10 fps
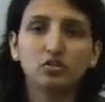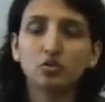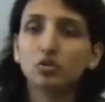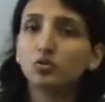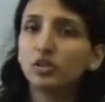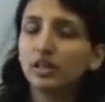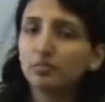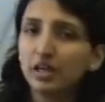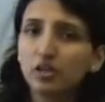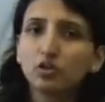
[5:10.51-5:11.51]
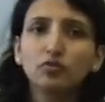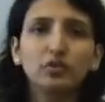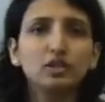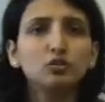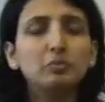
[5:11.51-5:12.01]
So you eat, make your
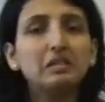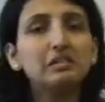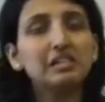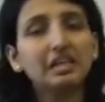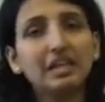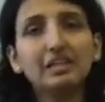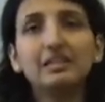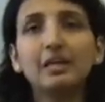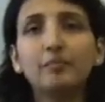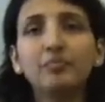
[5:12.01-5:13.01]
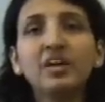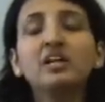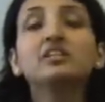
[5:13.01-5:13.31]
fresh meals, eat them.